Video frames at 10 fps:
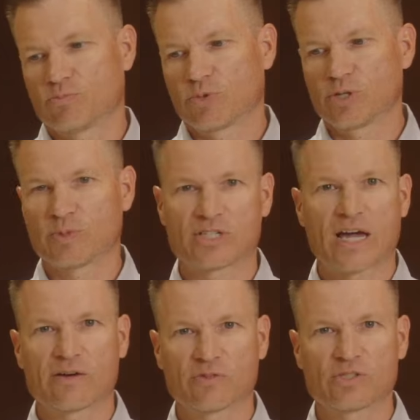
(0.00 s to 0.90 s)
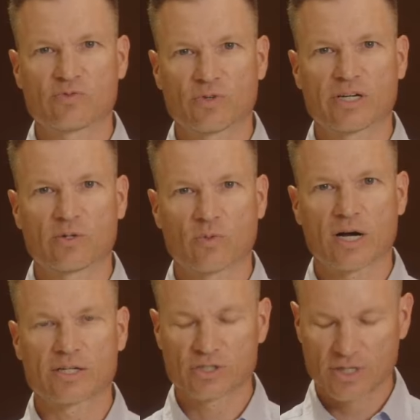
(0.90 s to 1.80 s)
pretty much average for any
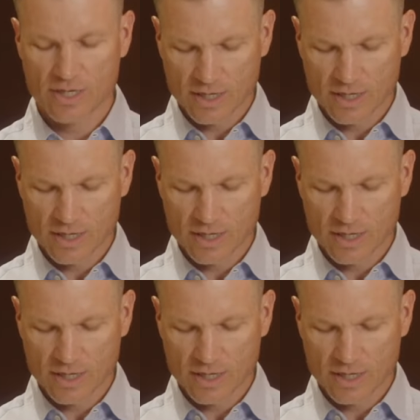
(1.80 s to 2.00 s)
watch.